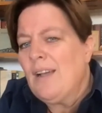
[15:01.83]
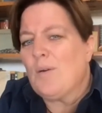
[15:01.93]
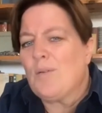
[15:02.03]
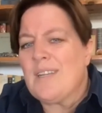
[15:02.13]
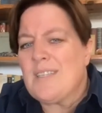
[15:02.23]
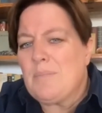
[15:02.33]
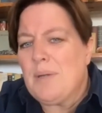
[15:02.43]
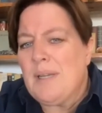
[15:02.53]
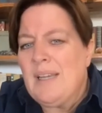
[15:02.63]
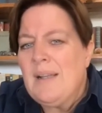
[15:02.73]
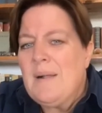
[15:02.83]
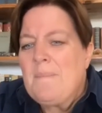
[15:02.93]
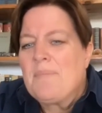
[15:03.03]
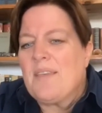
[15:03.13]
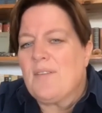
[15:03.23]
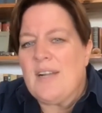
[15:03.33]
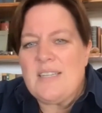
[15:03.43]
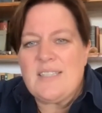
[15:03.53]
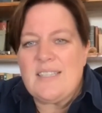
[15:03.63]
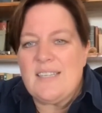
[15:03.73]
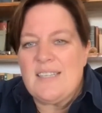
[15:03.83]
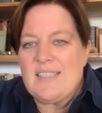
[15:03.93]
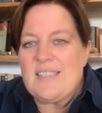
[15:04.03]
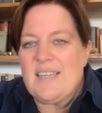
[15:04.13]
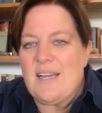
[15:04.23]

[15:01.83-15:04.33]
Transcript: or recipe. The rest is